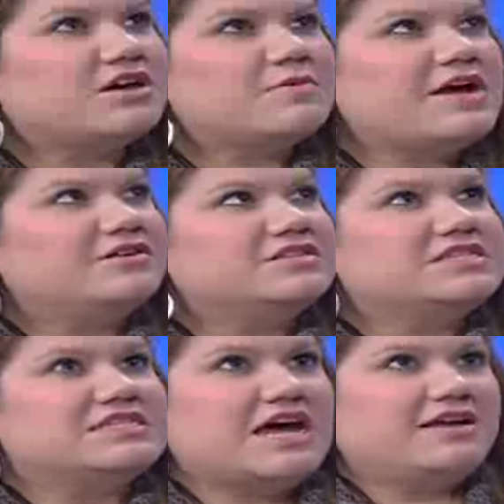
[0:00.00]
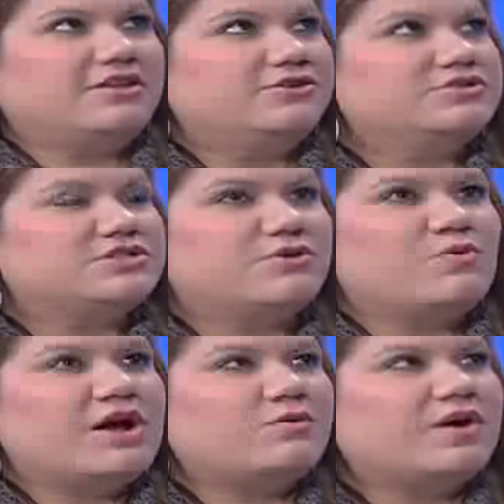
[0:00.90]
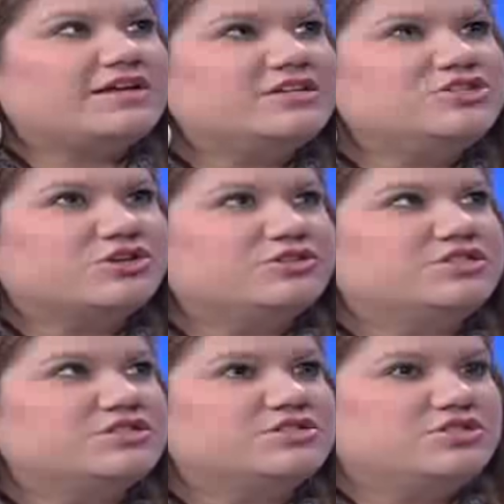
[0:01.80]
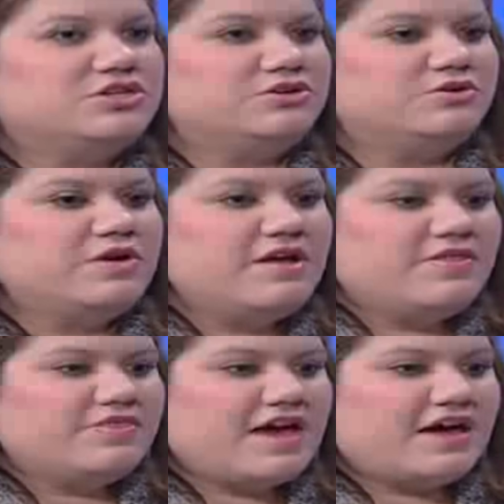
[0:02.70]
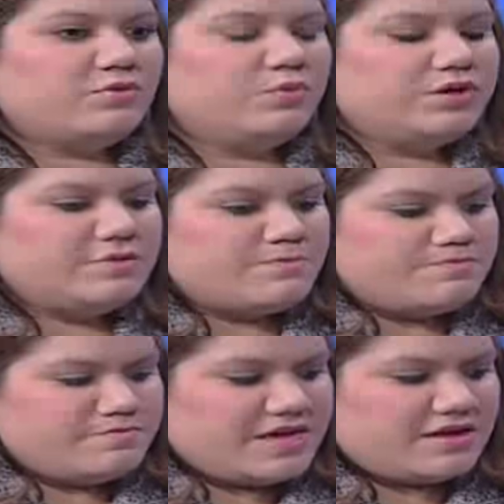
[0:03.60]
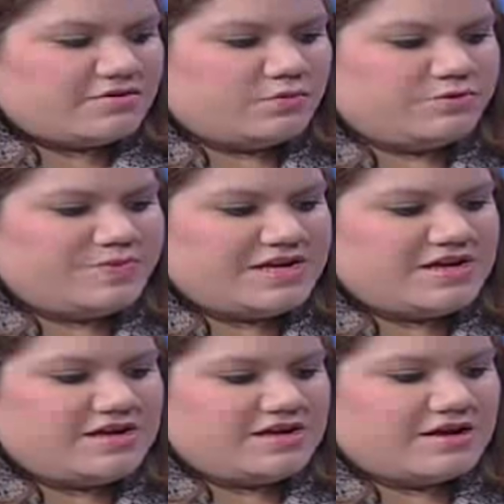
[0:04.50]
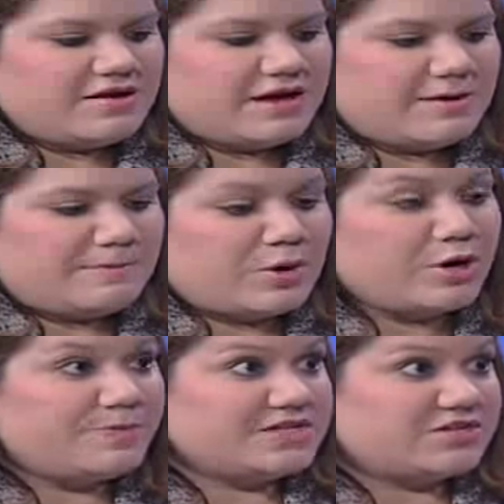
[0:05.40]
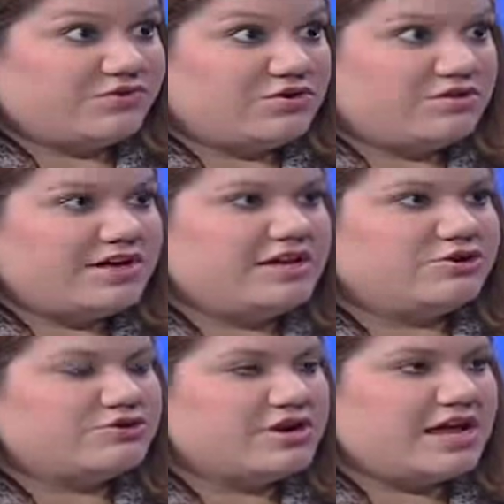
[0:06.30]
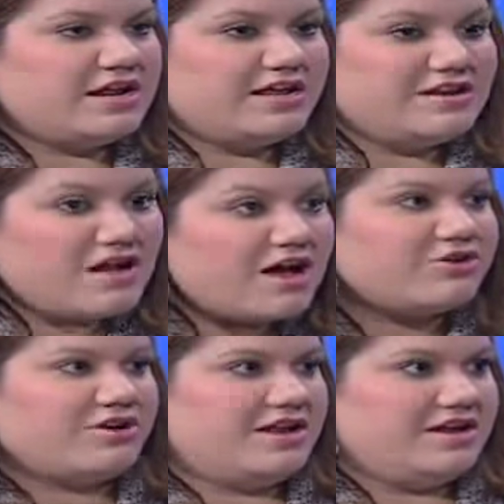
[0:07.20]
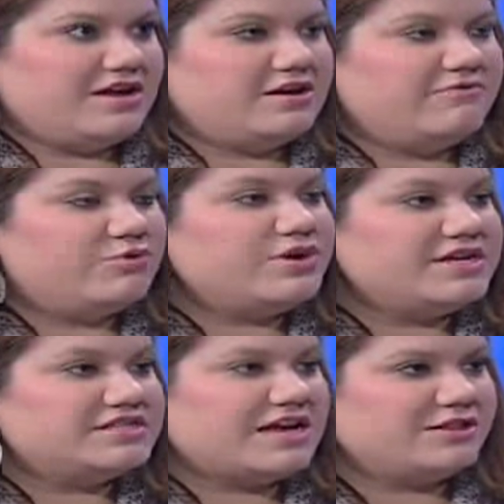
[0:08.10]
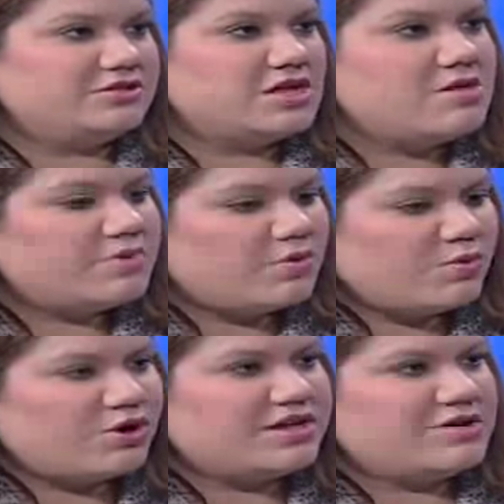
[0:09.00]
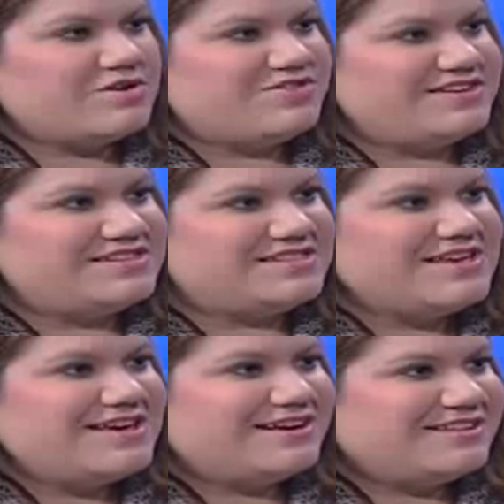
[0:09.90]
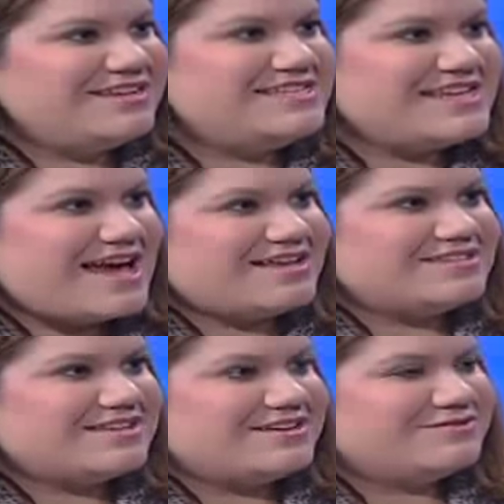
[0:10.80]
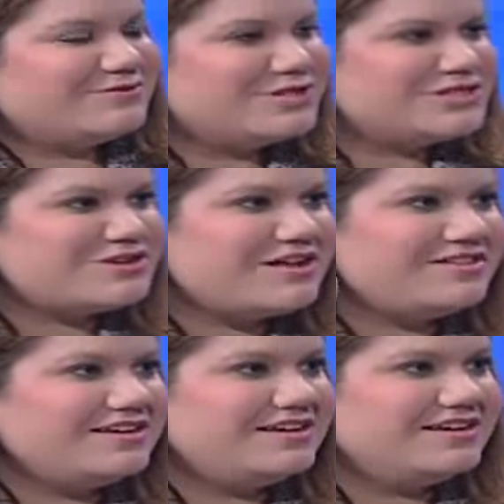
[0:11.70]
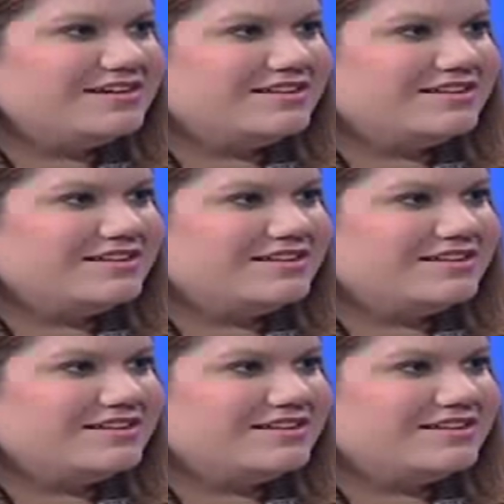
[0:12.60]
talk about silos so what what can churches do that would meet would be uh, purposeful in create in not creating and avoiding silos but working with this ecclesiast uh, what did you call it the